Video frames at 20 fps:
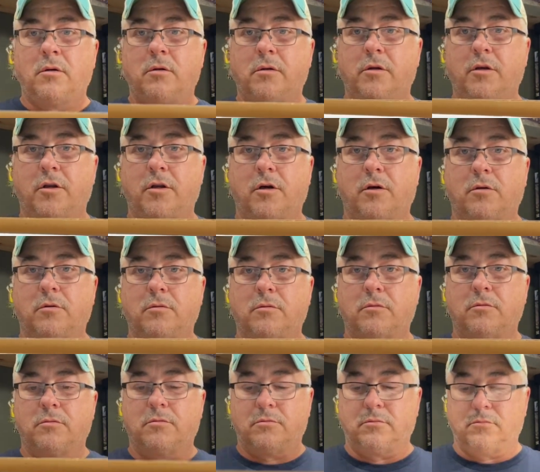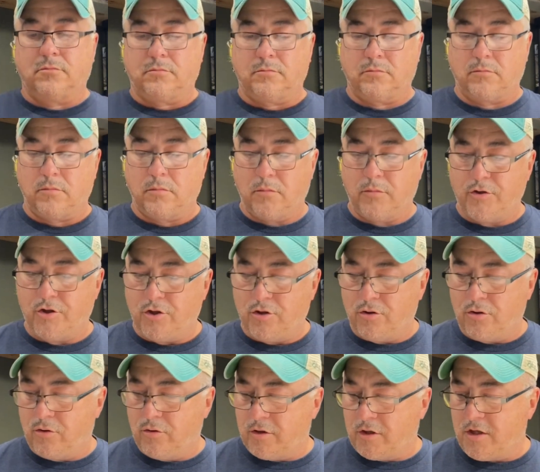
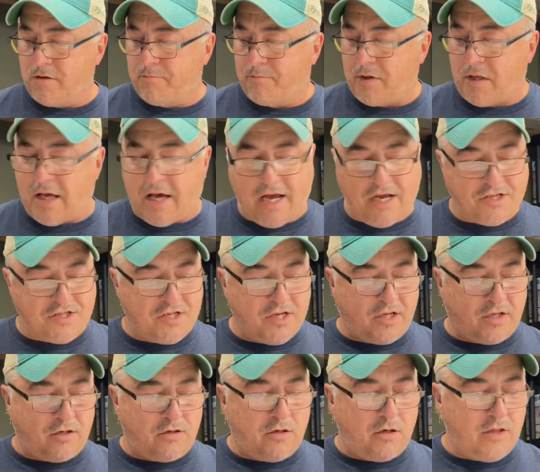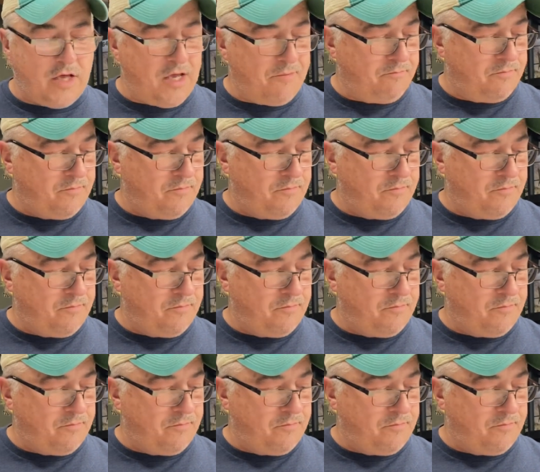new and in plastic and all that